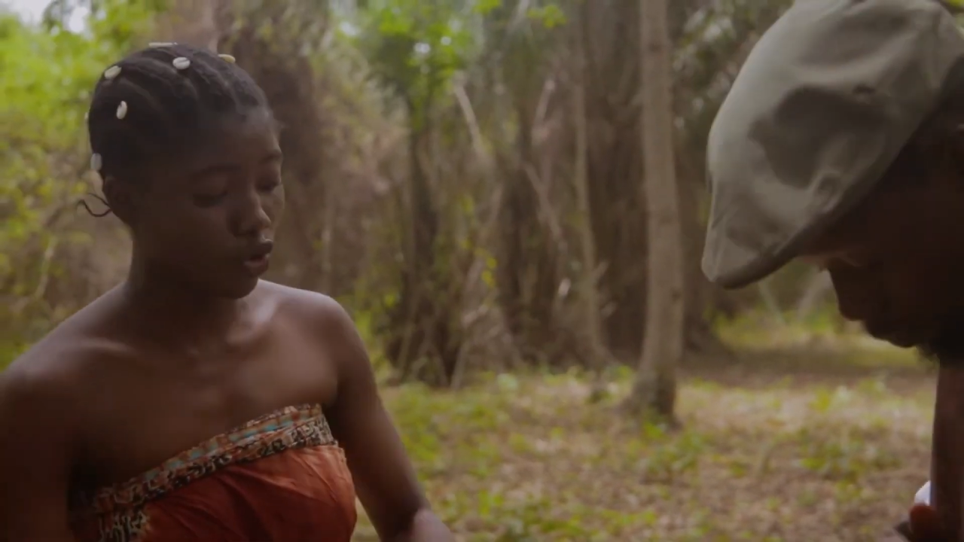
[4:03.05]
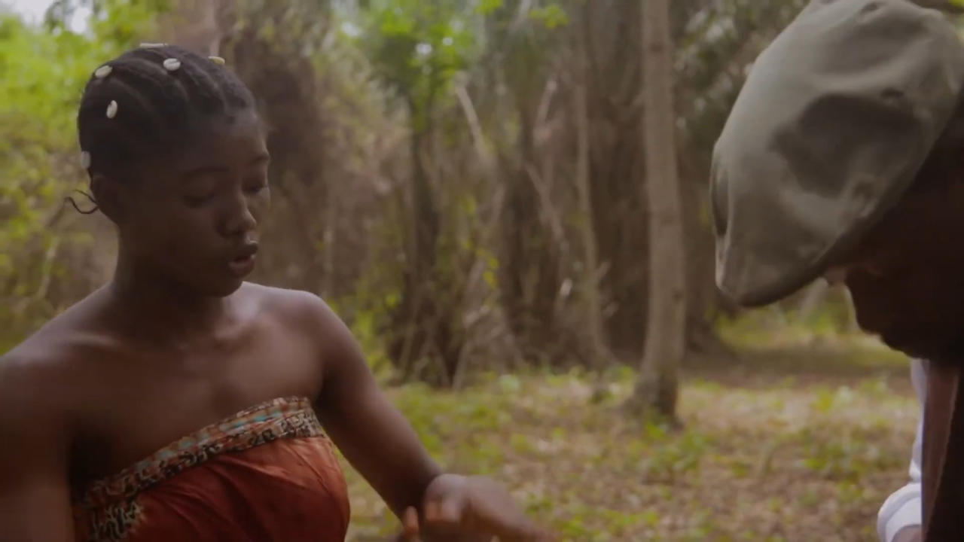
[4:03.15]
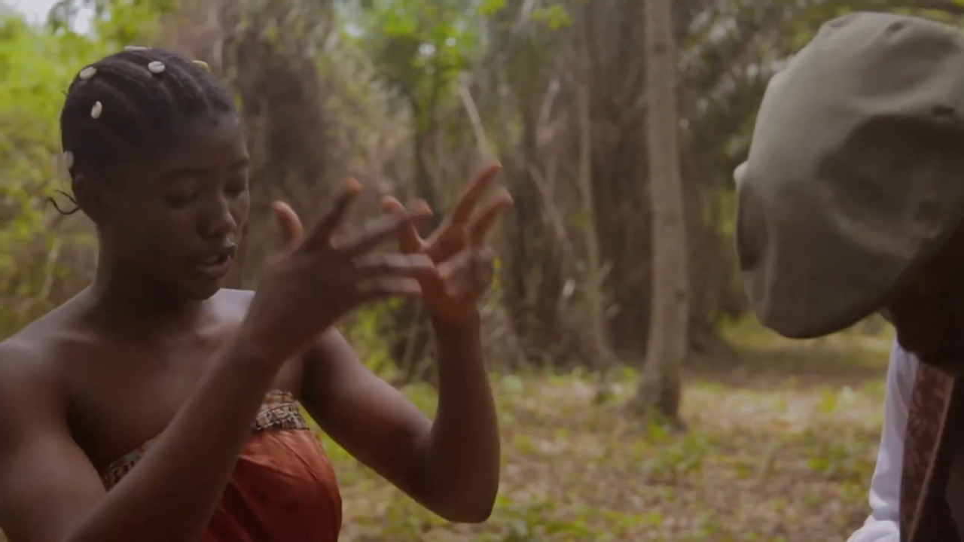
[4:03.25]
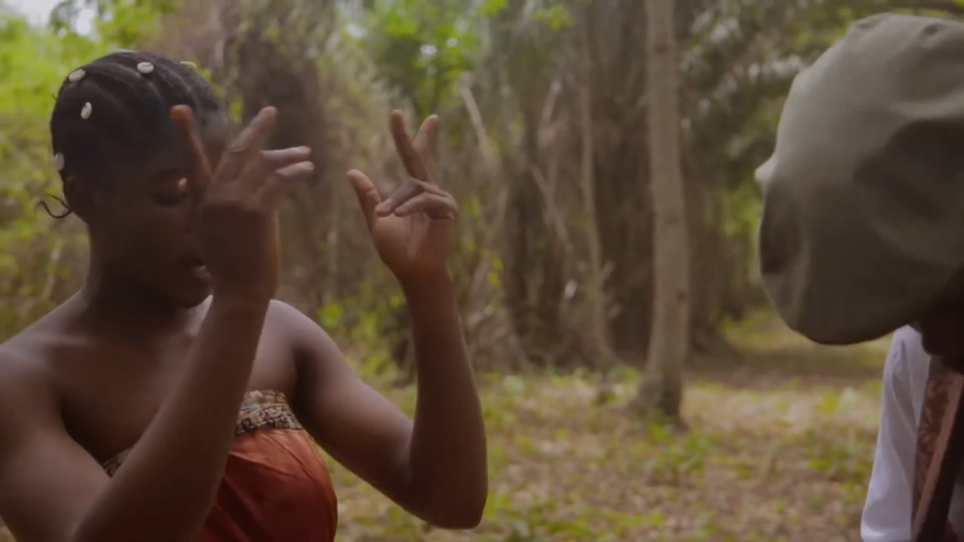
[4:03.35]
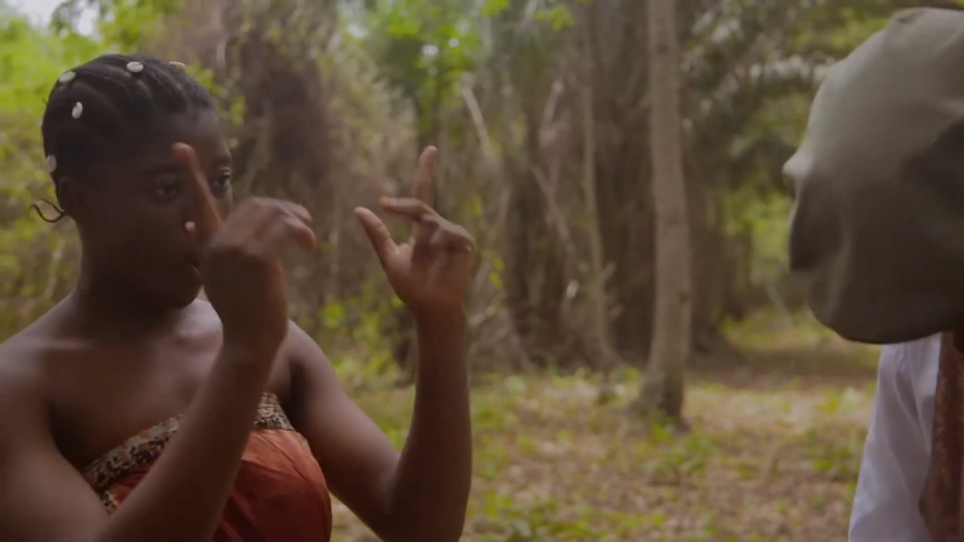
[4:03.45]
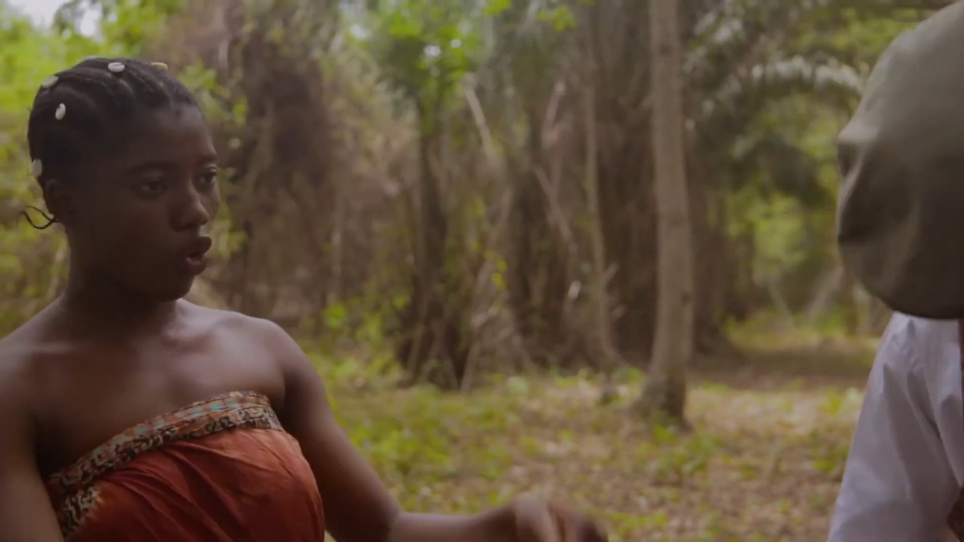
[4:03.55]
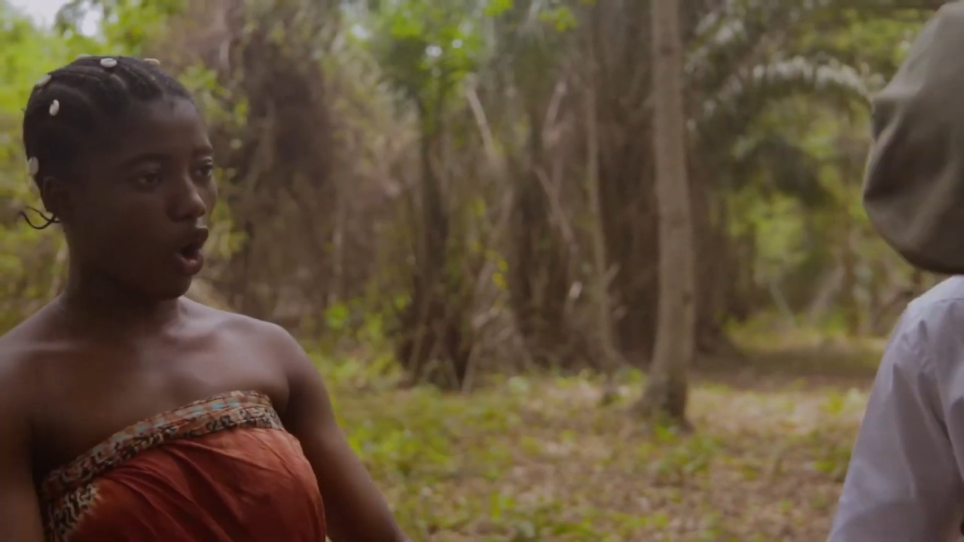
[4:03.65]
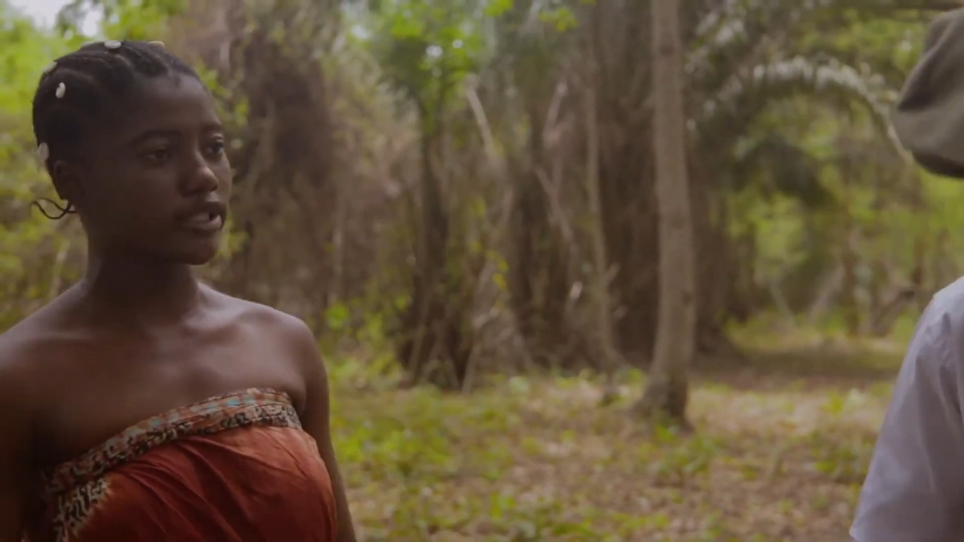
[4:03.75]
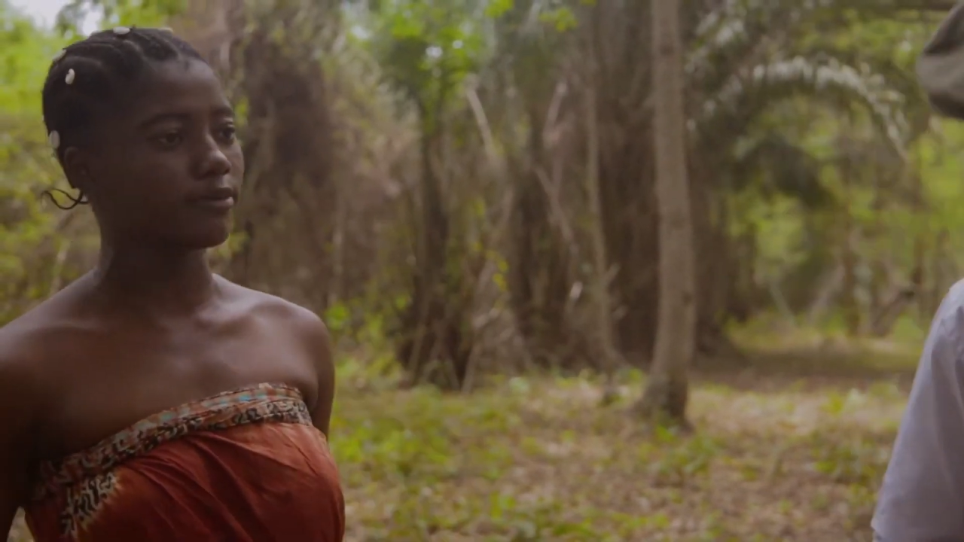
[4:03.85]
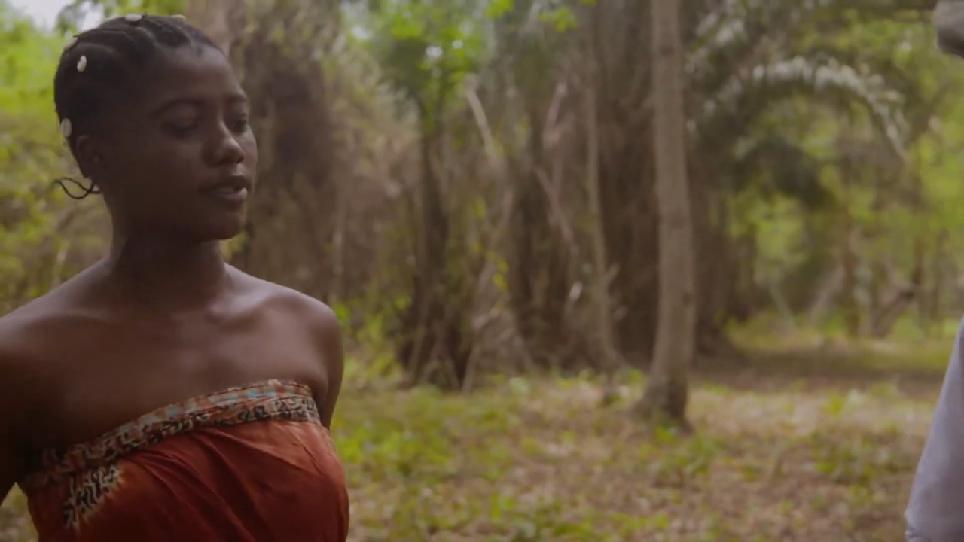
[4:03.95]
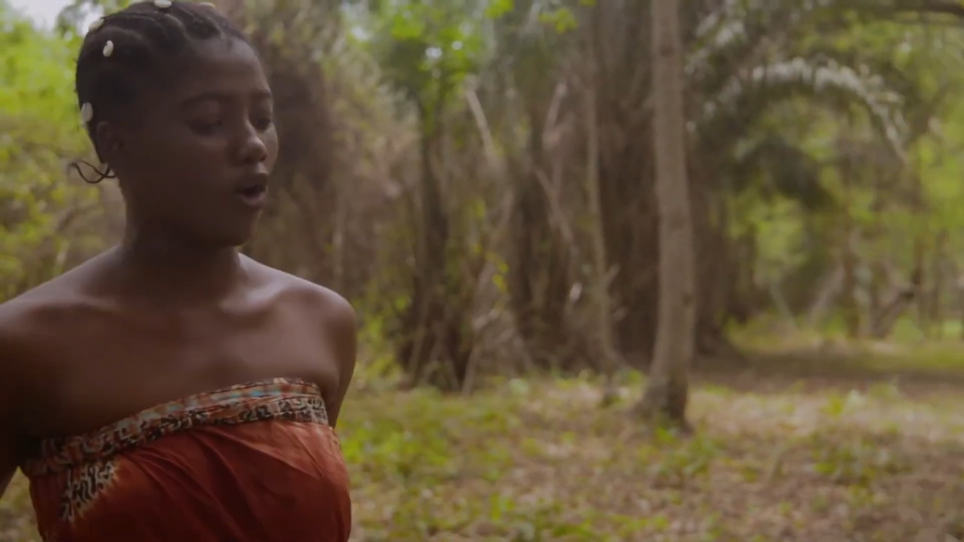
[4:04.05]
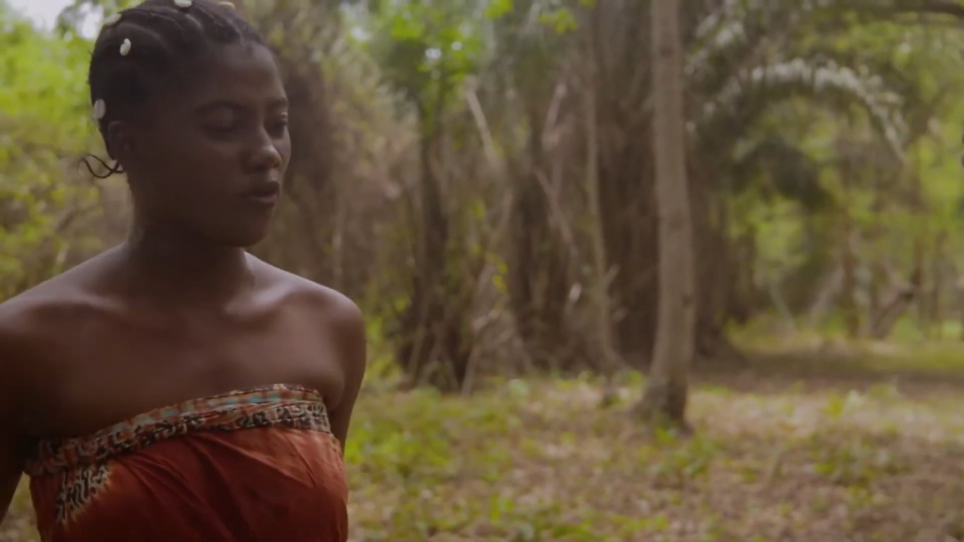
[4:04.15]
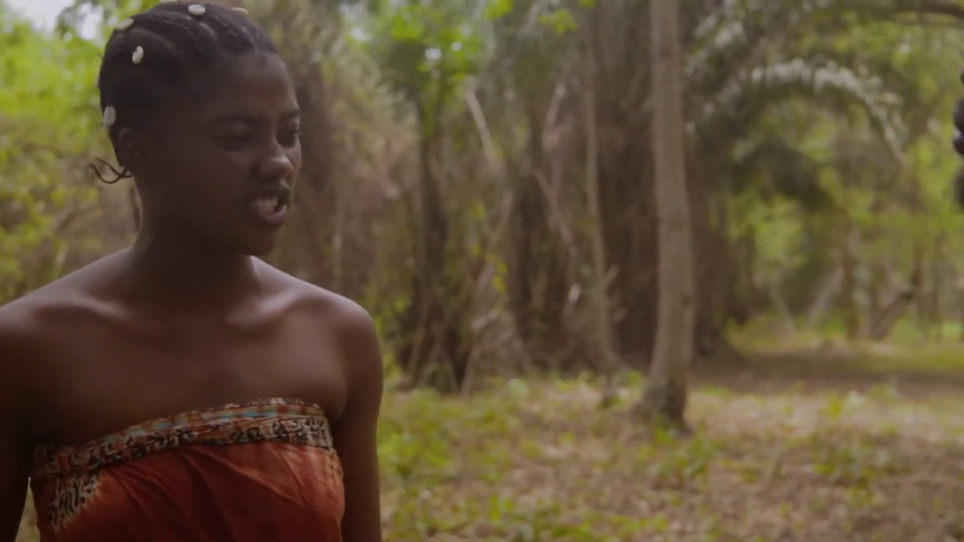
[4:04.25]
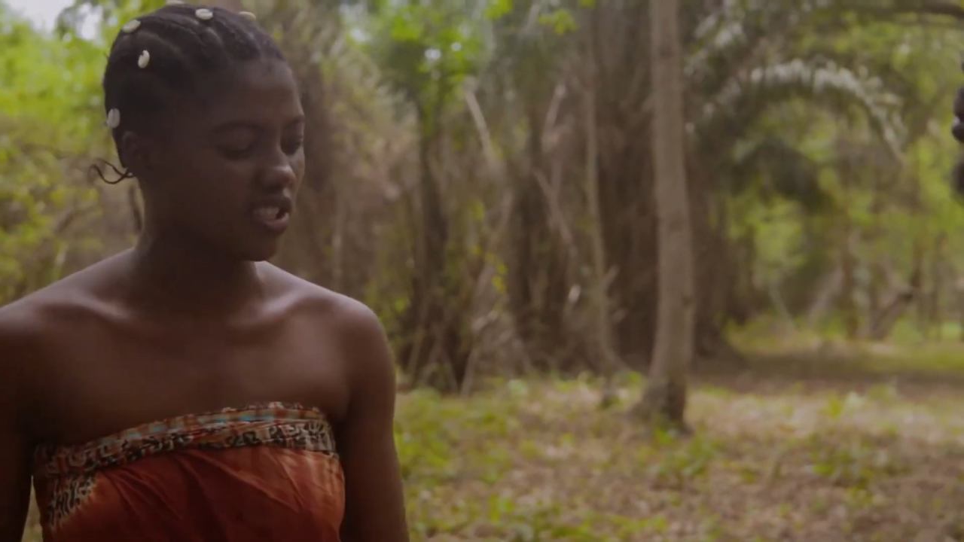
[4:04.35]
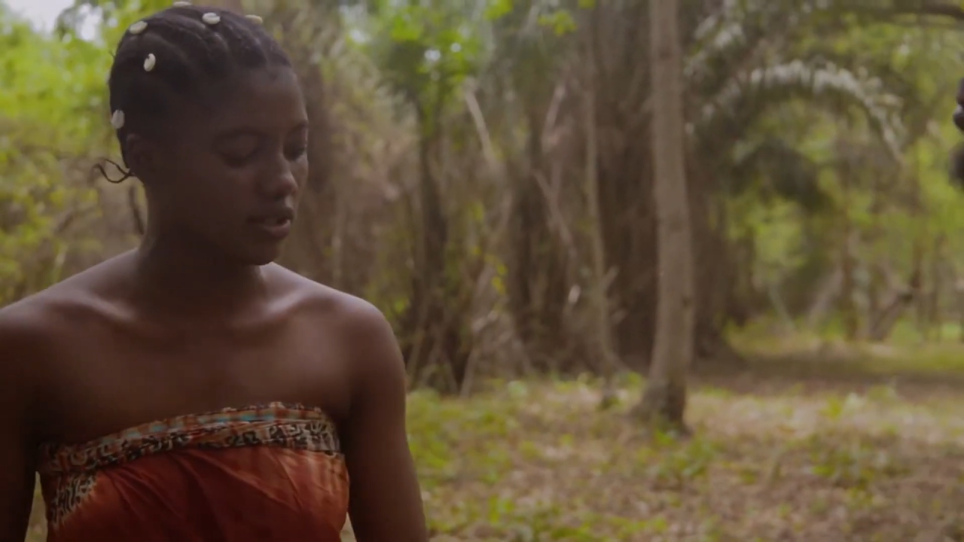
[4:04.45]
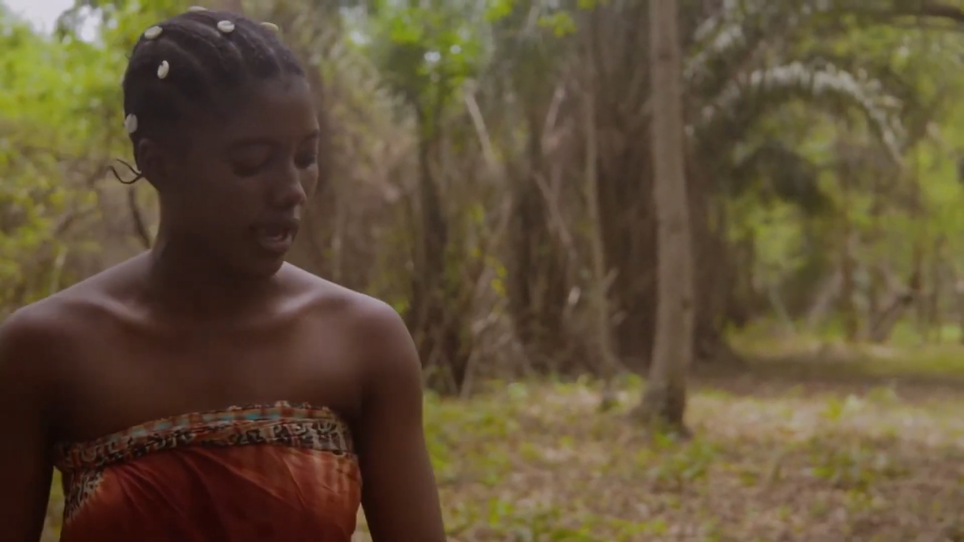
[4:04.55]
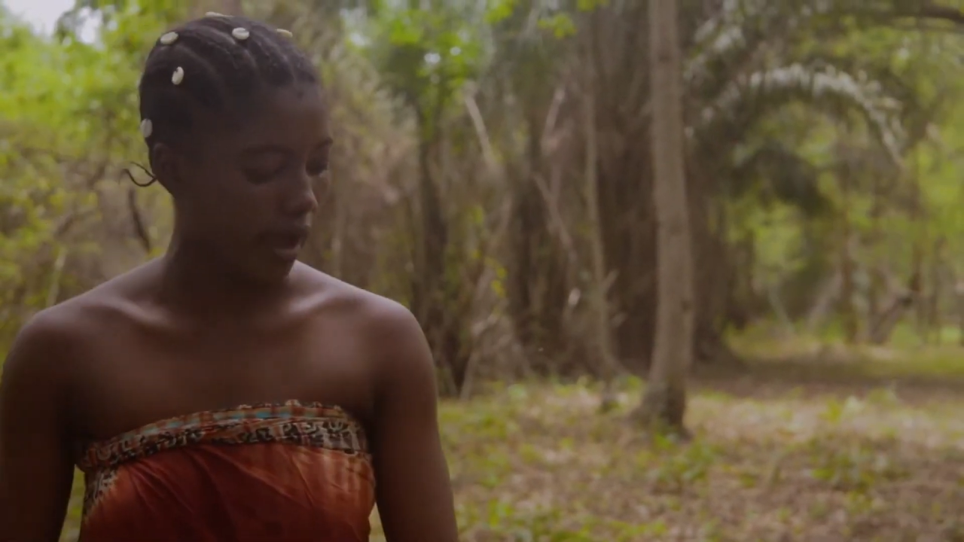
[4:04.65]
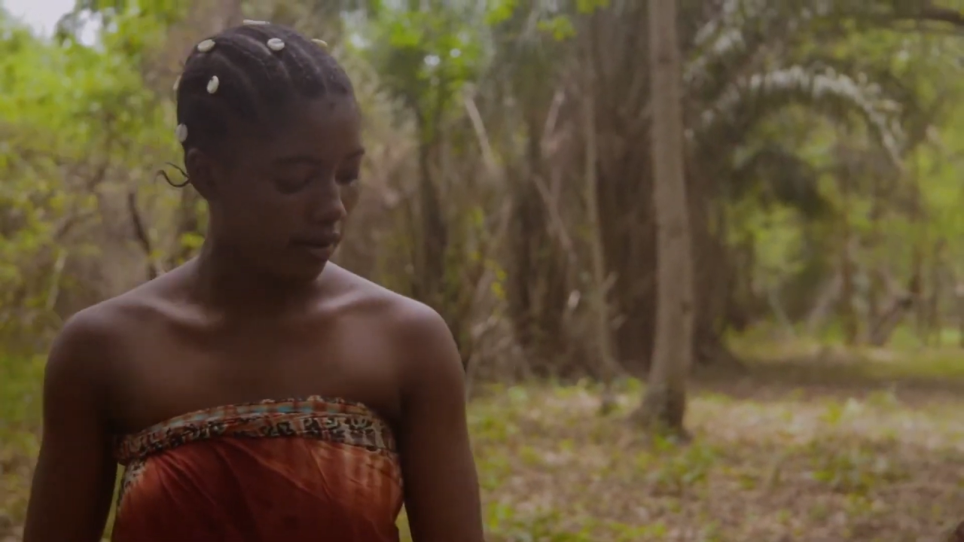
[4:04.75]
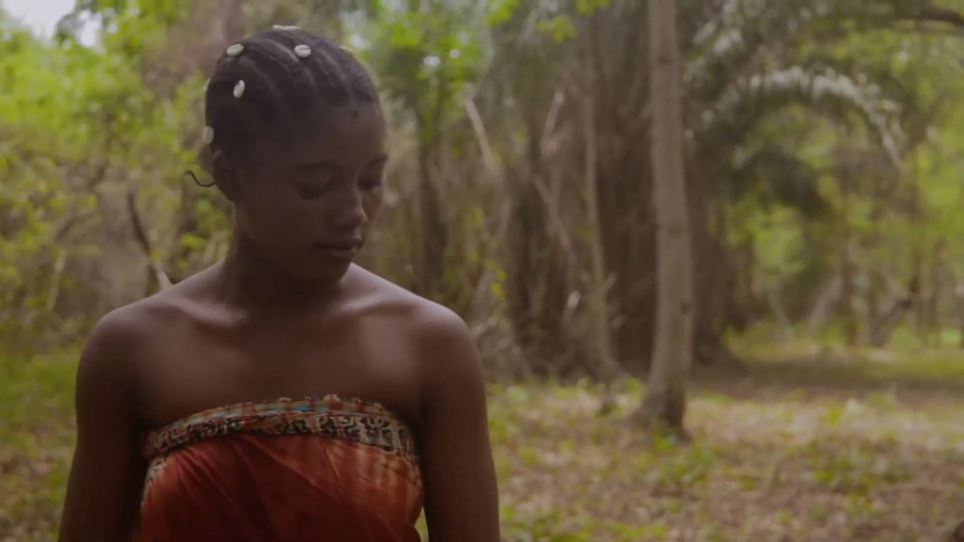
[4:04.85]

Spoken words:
Ilujile who calls himself a teacher.